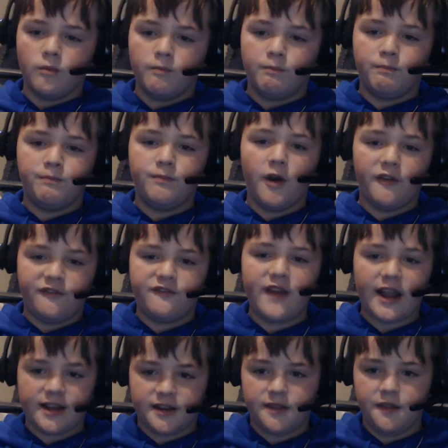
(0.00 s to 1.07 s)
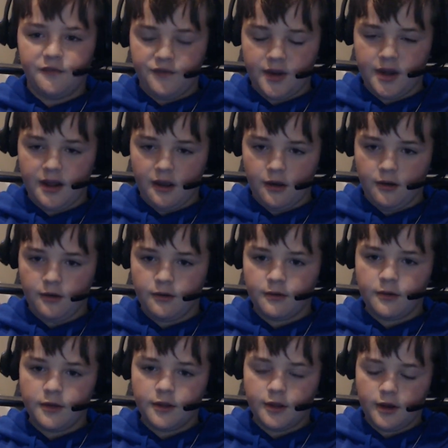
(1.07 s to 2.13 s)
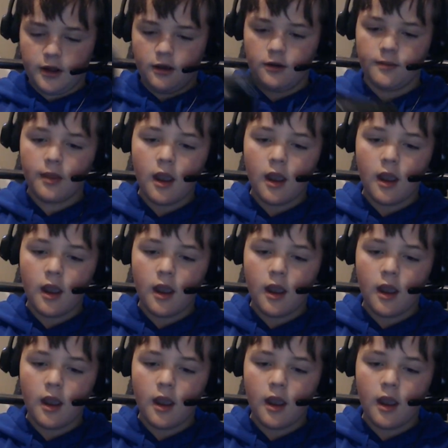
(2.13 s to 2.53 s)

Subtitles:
affect the video, you know.